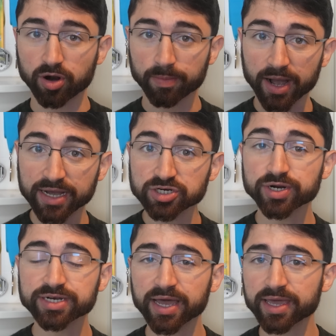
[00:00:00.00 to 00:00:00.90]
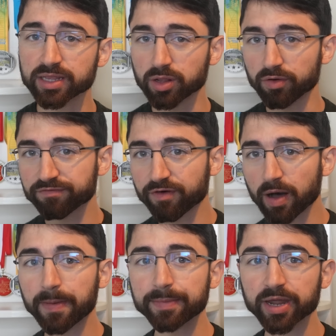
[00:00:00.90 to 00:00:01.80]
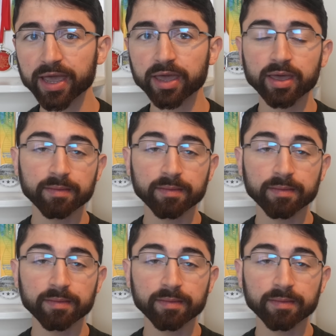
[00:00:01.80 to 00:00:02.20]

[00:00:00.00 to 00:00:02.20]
carbohydrate diet, low FODMAP diet,